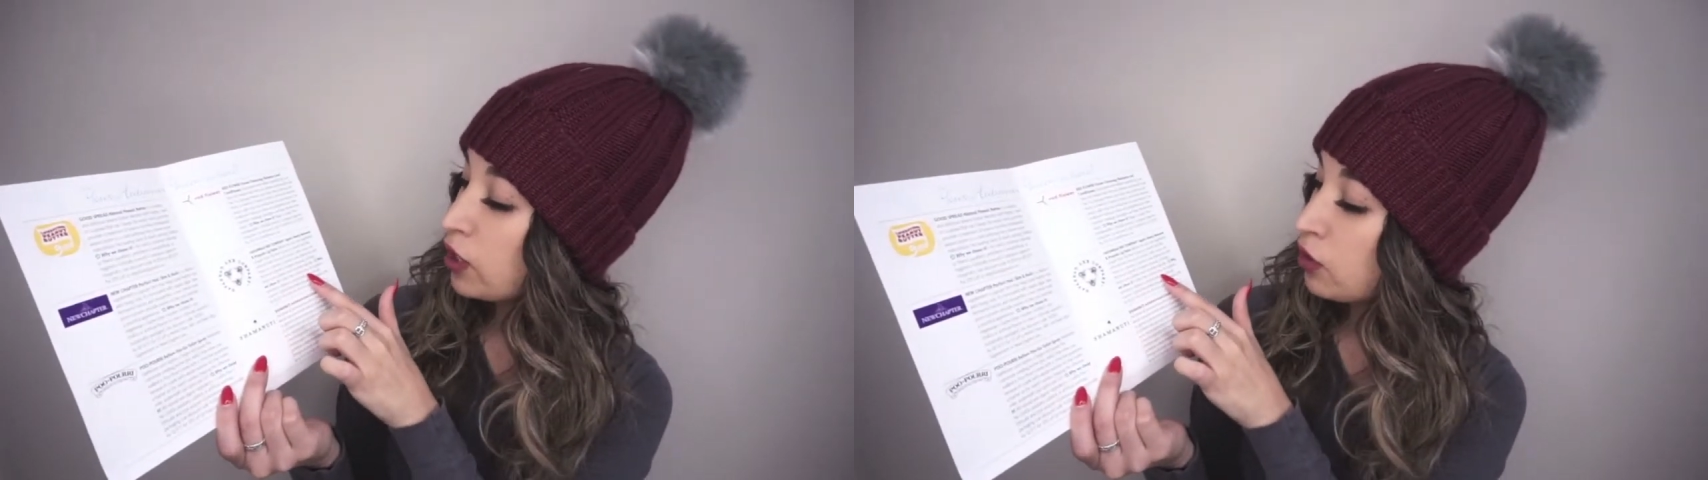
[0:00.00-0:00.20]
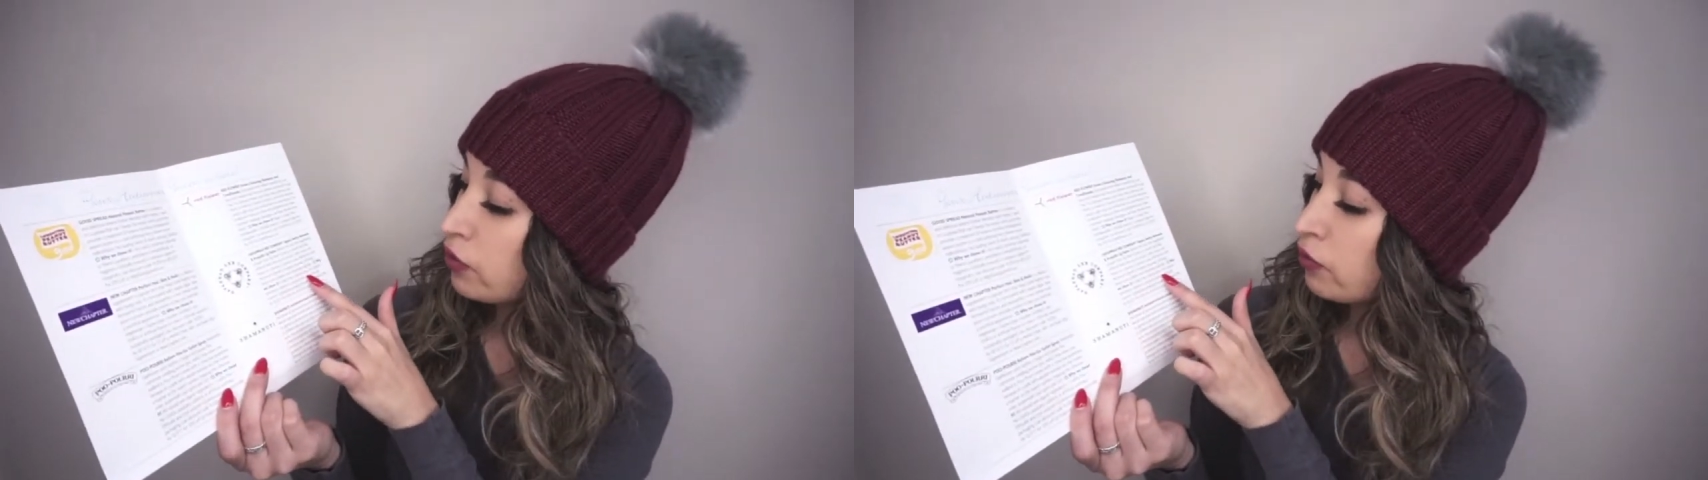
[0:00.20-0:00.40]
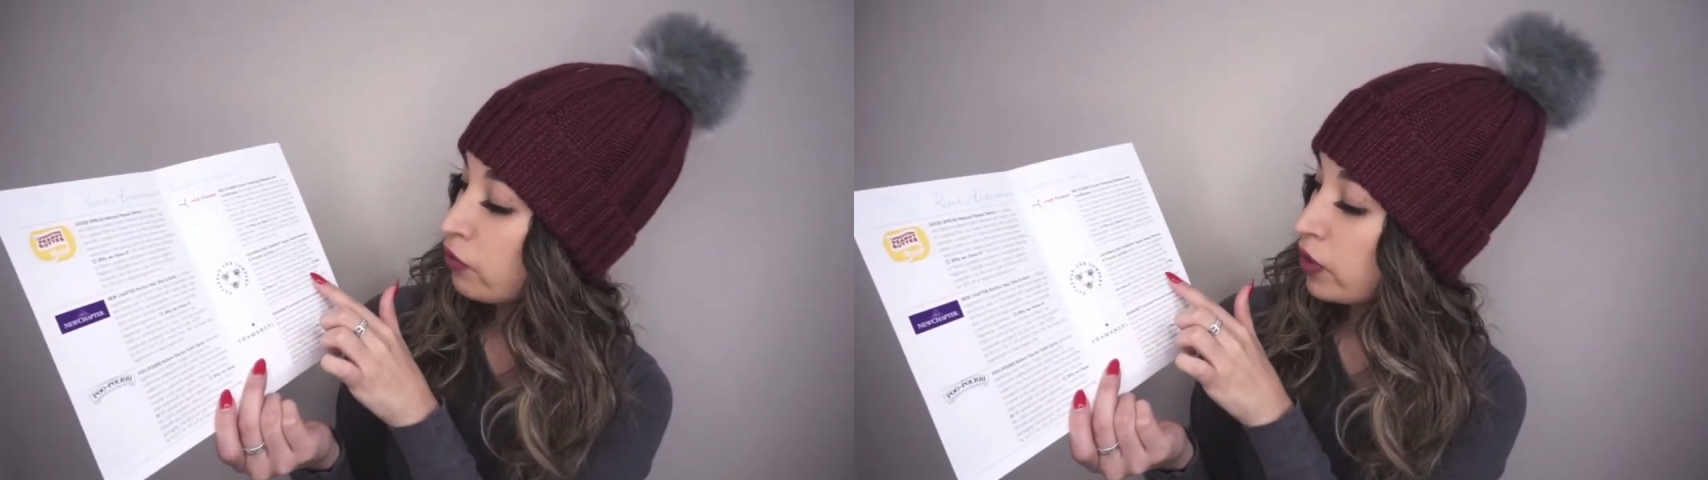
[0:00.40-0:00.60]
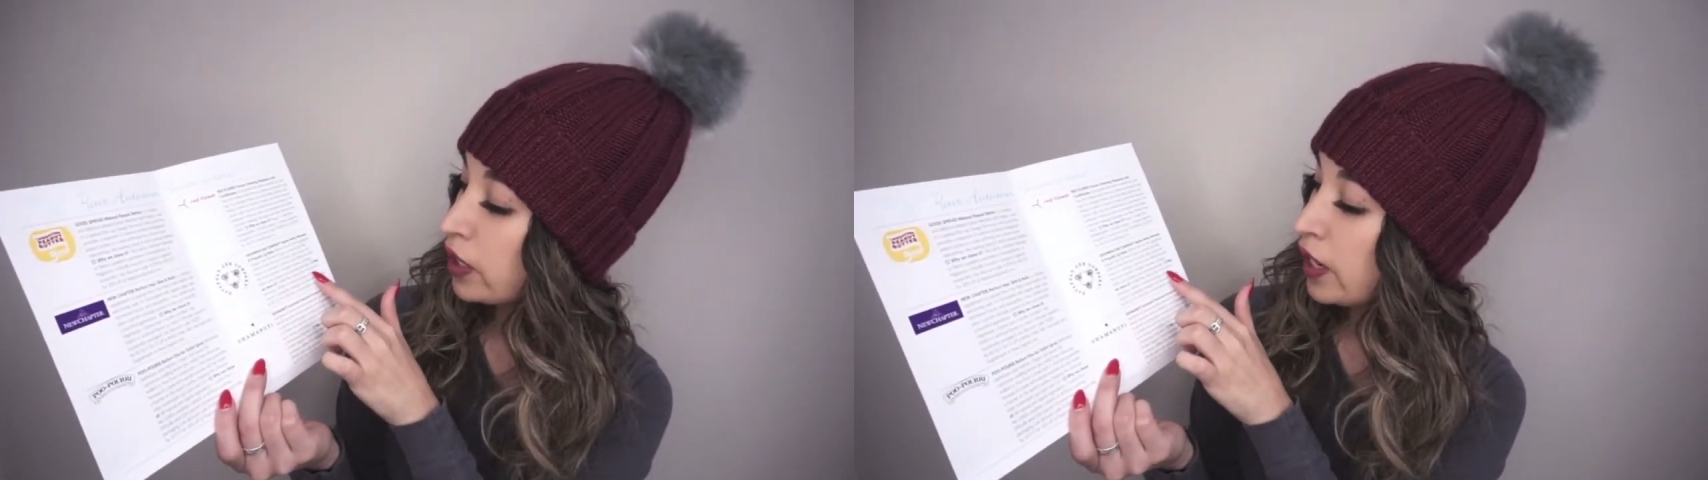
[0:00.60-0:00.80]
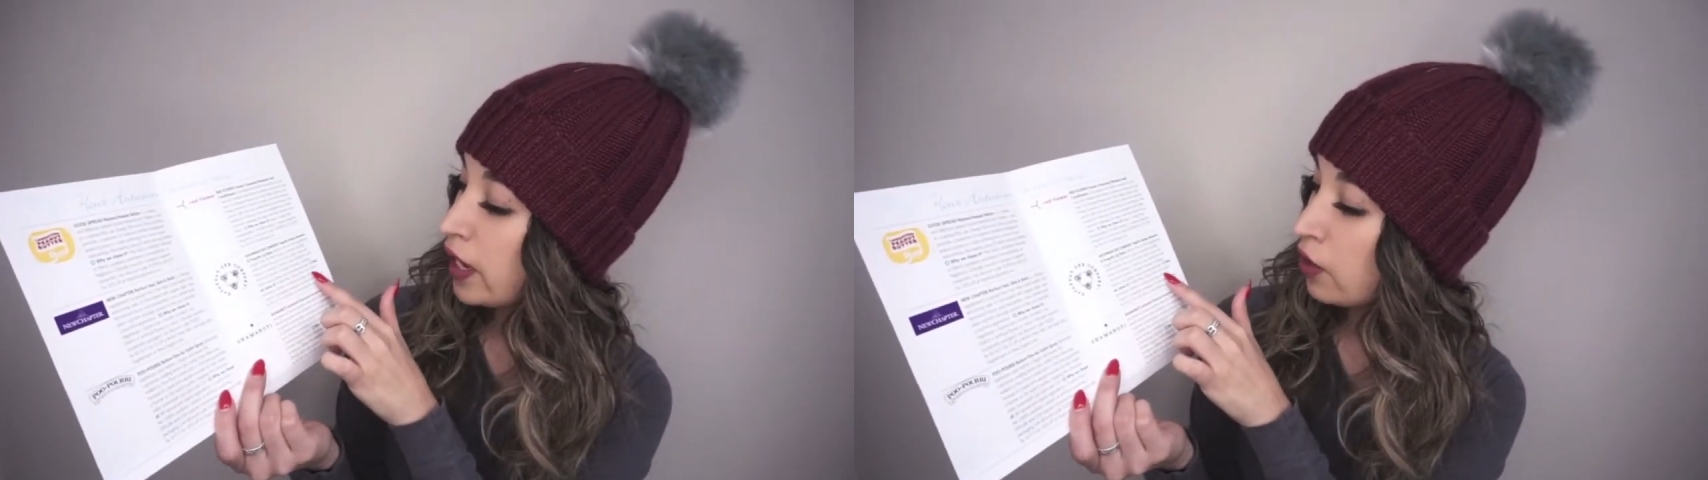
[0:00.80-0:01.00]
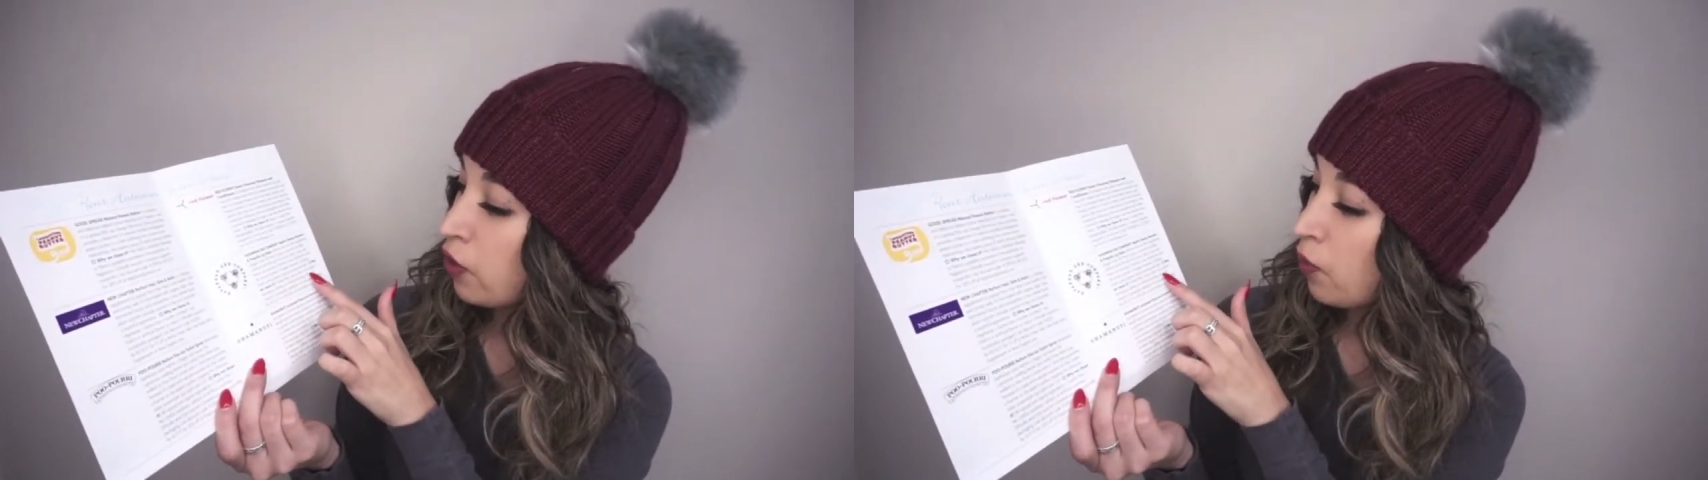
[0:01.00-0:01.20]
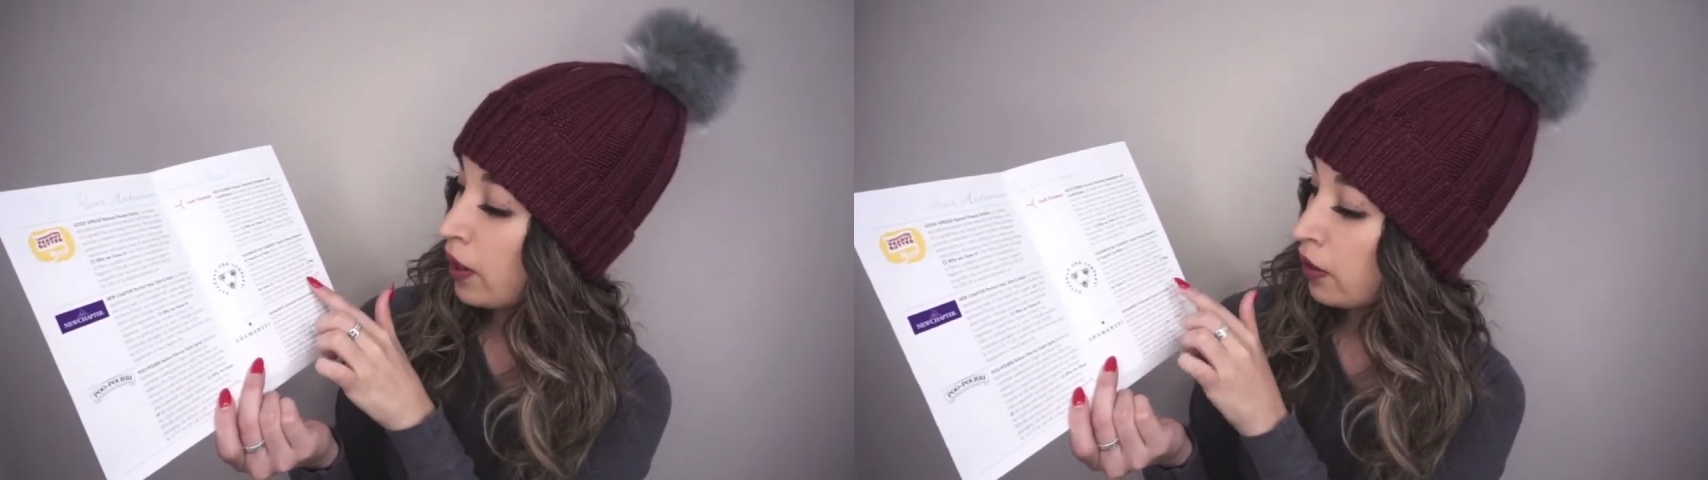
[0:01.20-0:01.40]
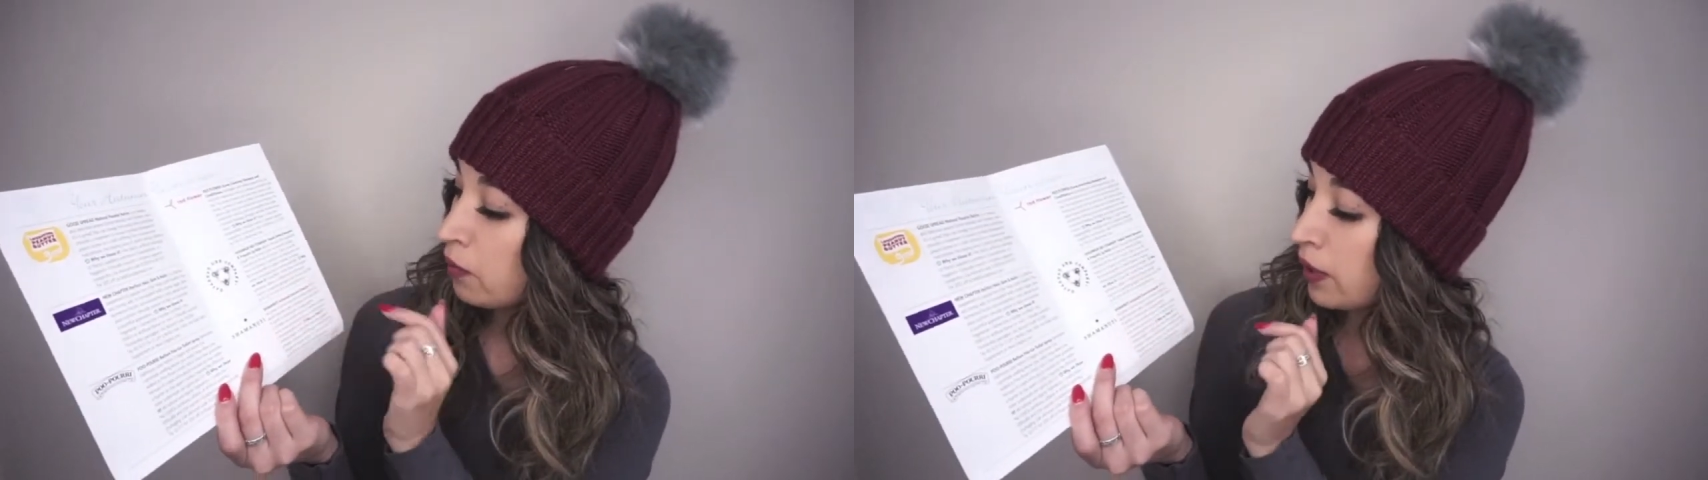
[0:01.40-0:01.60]
gluten-free, and no
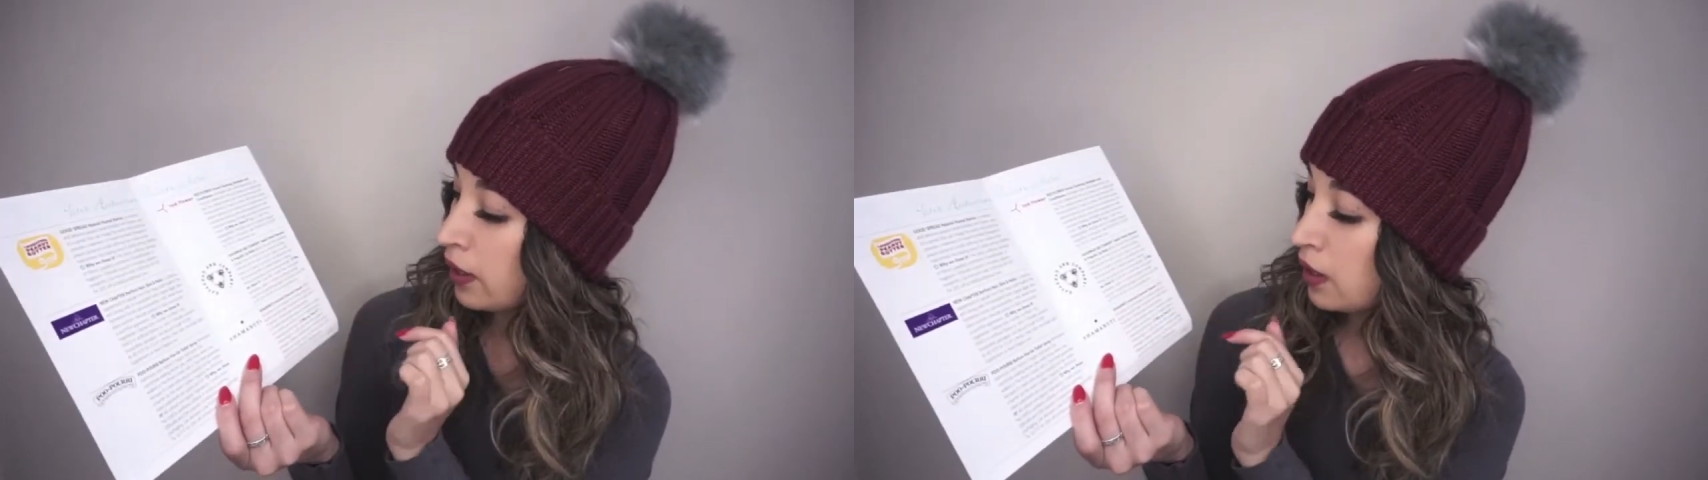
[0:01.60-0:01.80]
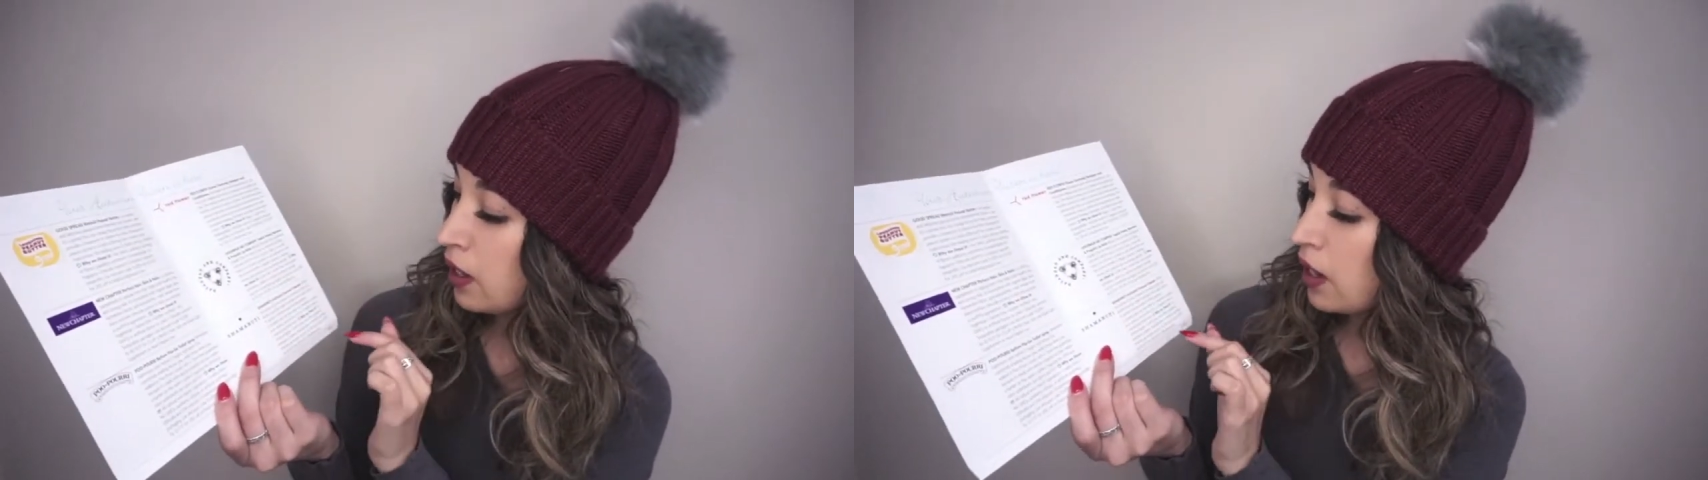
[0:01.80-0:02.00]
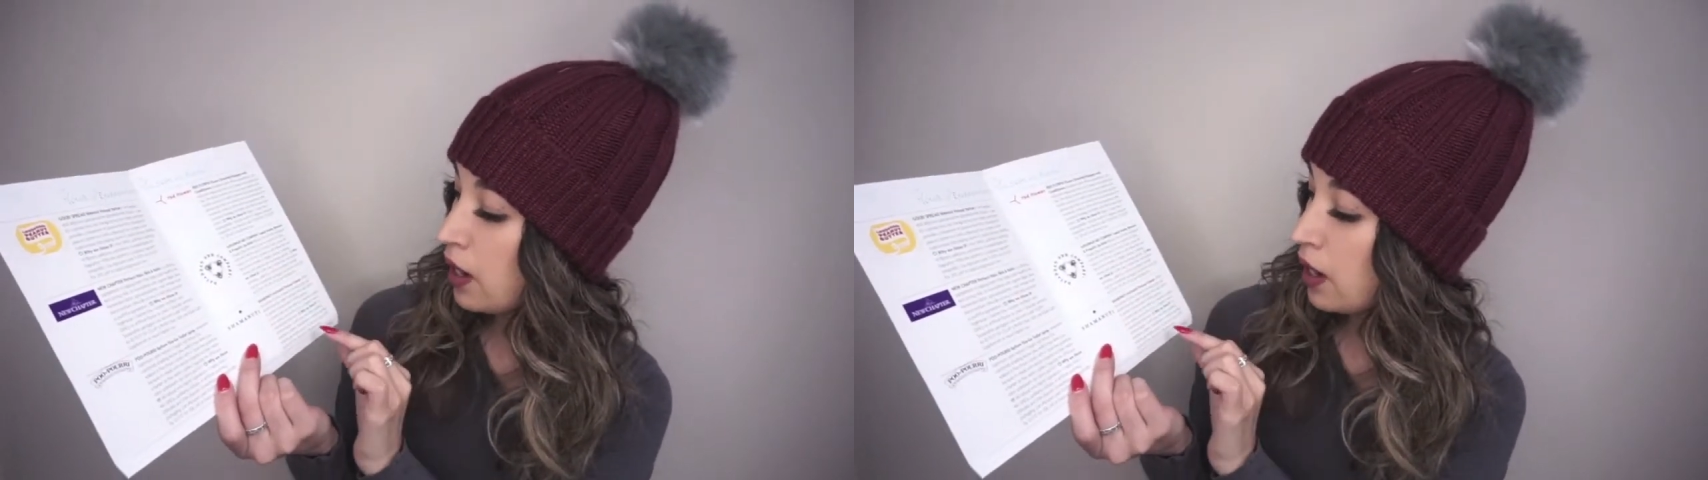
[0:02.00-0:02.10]
paraben,